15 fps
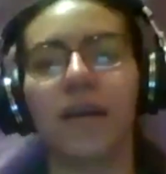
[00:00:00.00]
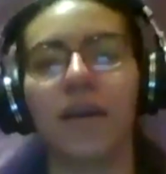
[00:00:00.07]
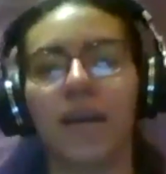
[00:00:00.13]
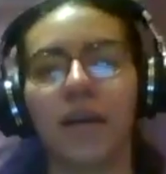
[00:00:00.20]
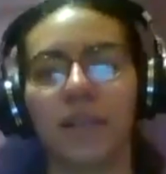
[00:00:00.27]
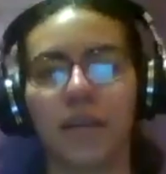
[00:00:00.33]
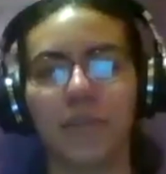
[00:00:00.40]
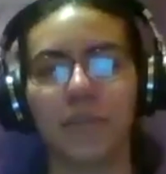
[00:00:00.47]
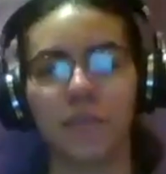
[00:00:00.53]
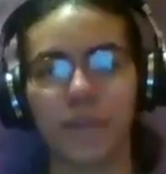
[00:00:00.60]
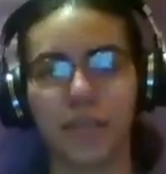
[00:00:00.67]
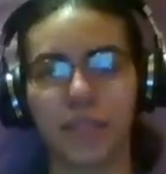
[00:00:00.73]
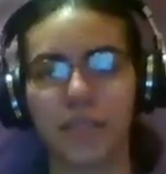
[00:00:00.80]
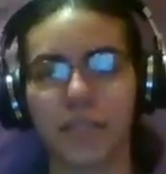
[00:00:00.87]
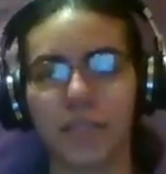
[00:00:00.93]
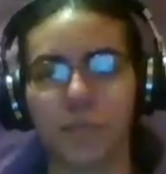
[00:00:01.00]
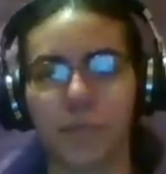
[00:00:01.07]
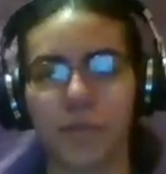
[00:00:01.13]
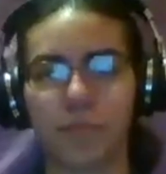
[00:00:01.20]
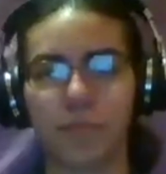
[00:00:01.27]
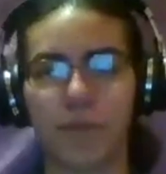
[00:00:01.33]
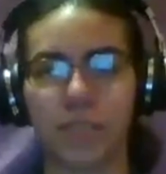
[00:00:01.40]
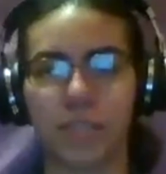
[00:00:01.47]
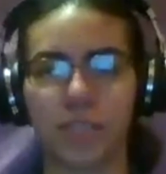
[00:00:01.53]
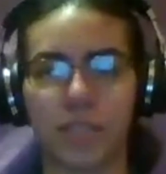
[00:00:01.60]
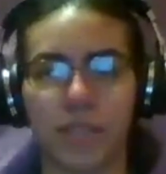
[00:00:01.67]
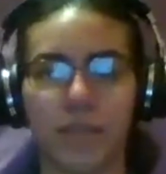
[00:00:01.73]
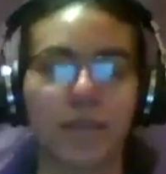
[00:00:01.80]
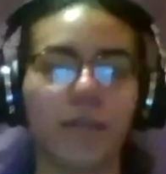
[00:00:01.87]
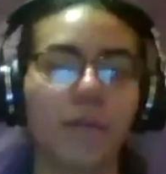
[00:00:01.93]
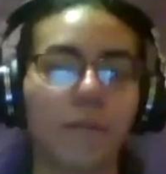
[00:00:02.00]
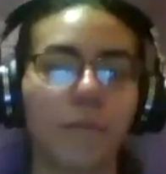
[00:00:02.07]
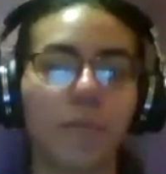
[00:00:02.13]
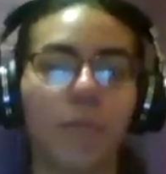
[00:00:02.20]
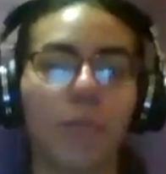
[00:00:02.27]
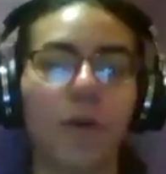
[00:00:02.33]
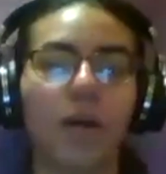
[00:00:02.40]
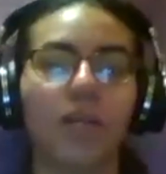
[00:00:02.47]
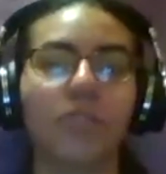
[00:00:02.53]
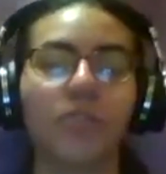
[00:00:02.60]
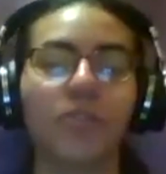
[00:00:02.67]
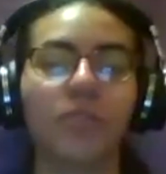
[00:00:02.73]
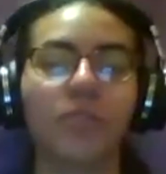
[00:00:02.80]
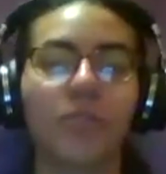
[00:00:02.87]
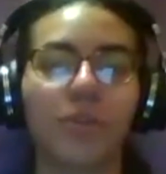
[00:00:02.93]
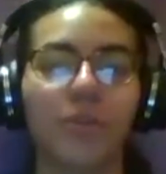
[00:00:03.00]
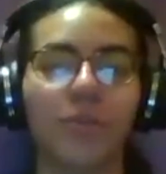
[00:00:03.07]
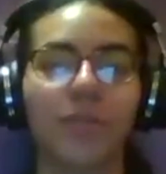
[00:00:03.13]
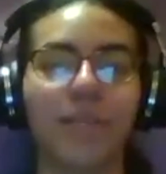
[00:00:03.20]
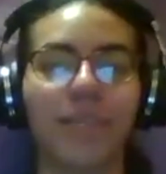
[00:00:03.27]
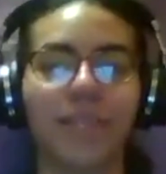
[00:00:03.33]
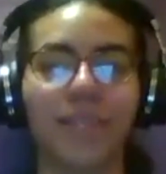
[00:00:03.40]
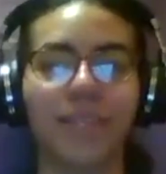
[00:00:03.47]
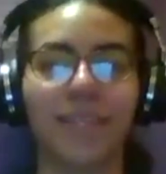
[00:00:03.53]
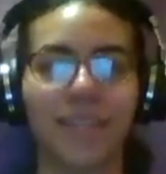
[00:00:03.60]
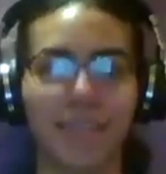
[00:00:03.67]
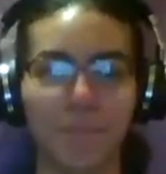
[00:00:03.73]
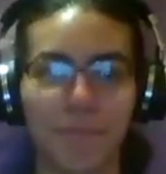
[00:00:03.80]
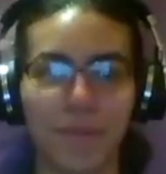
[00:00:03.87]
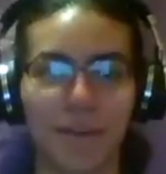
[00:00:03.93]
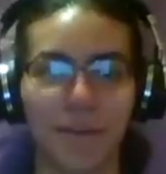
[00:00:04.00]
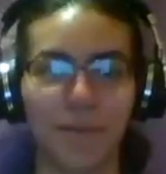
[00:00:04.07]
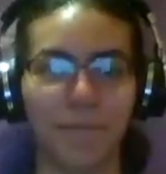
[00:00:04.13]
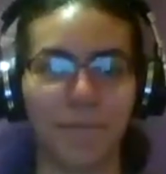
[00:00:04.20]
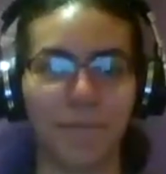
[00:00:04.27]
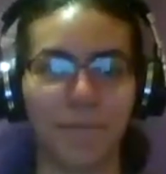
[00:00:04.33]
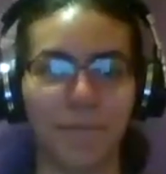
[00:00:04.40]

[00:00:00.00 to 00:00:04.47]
Another thing that's worth mentioning, watch your tone in an email.